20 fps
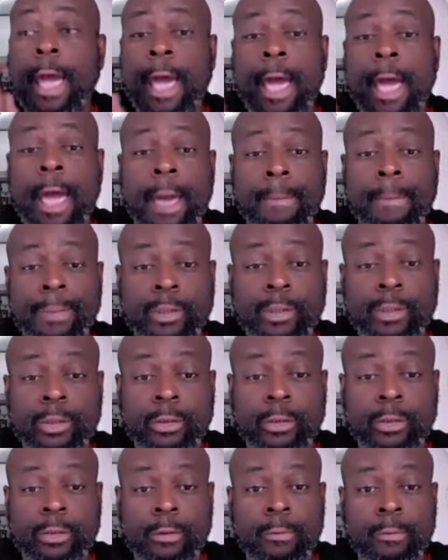
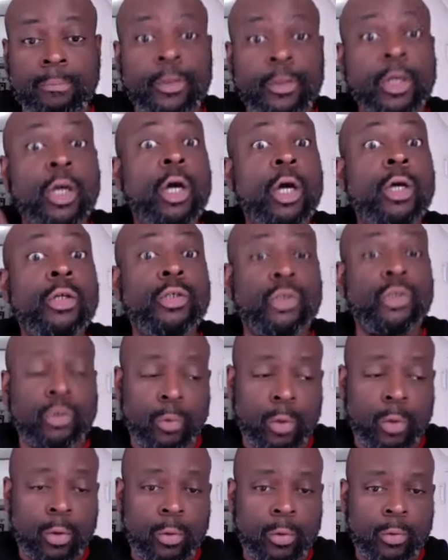aperture
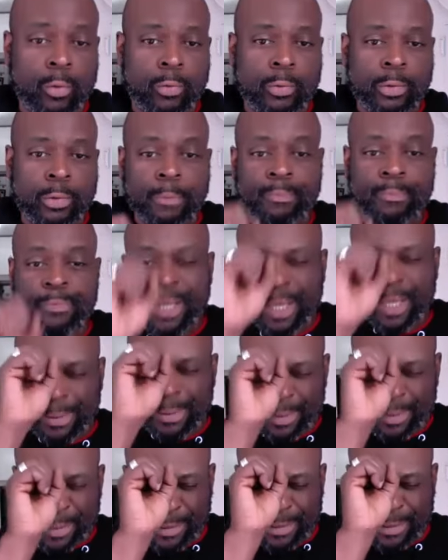controls
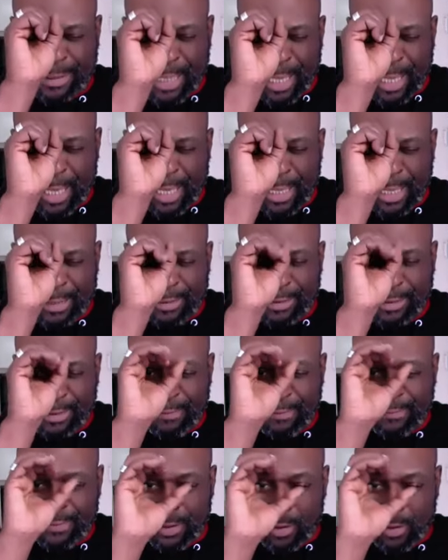the size
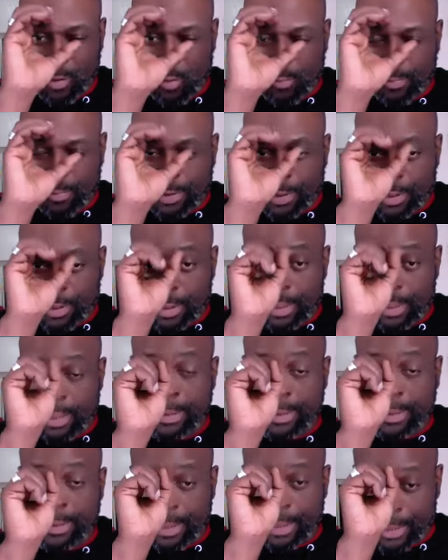of the opening in
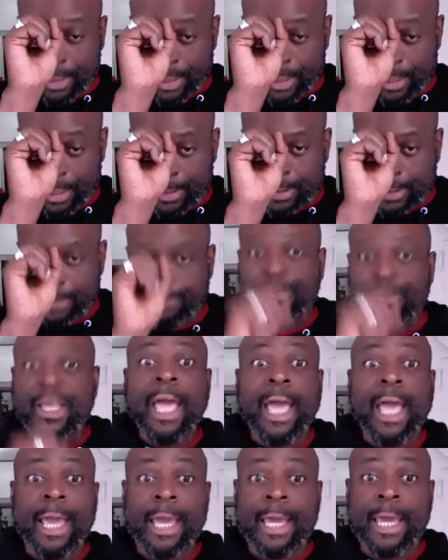the lens
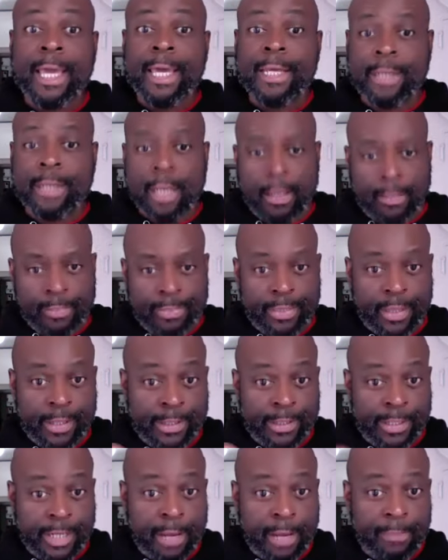and the
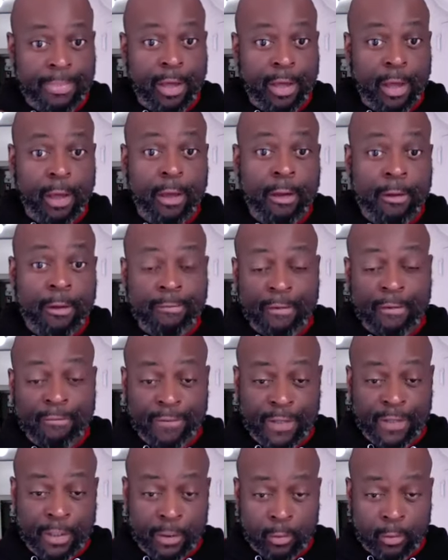depth of
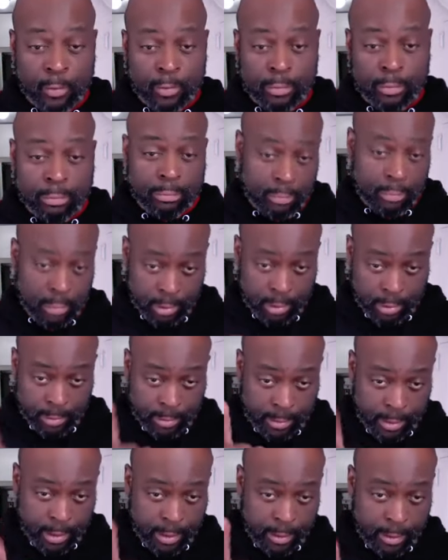field. Look
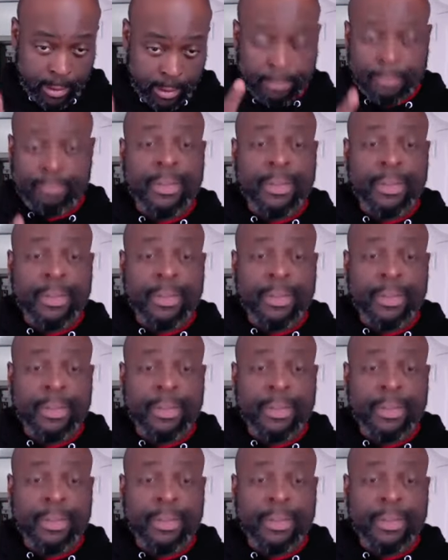that up.